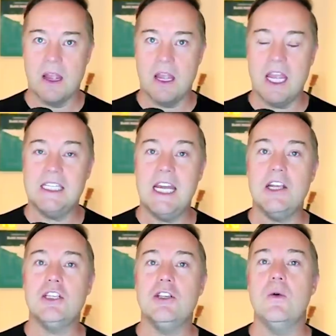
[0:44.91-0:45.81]
it
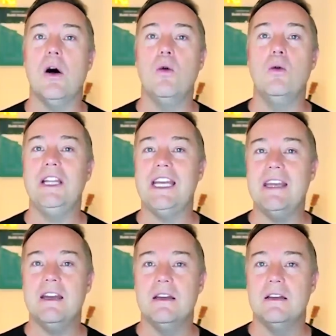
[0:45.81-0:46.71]
takes you
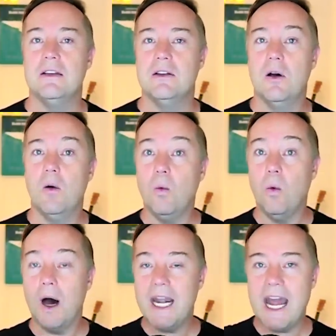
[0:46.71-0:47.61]
only
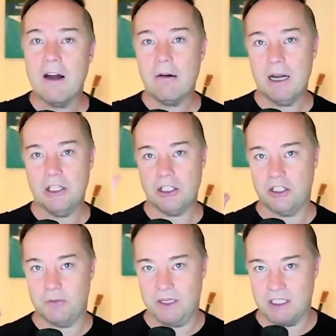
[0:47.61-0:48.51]
one error in
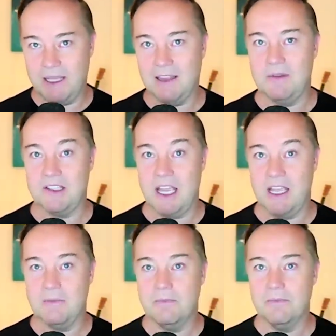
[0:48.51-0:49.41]
judgment to make the
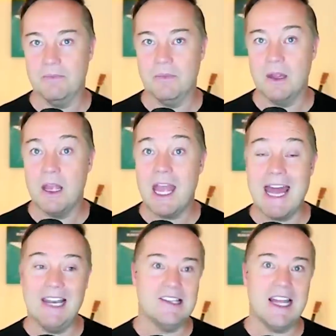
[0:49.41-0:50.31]
mistake.
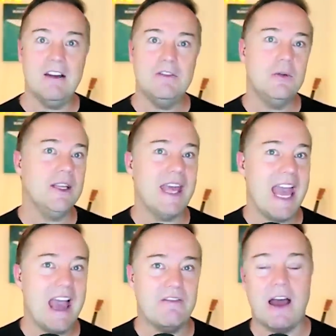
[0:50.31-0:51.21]
And instead of doing the
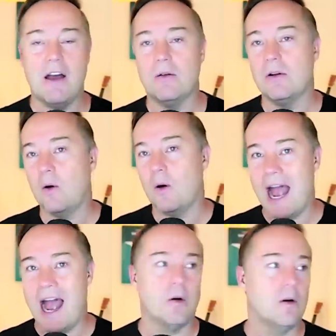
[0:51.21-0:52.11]
half hour or
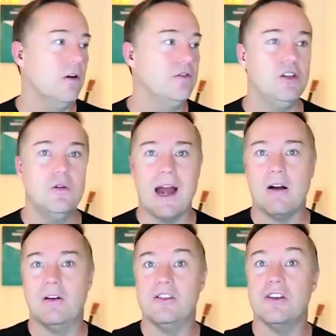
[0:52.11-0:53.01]
hour of 2
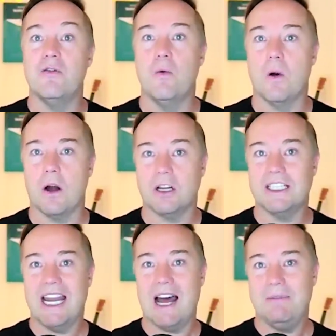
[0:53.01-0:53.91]
hours of work to
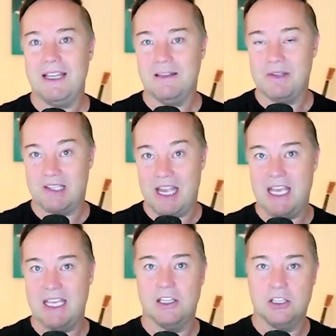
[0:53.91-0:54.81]
not make the
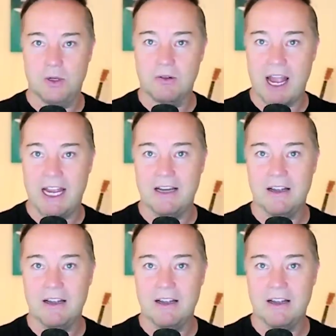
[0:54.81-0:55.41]
mistake and to do it right,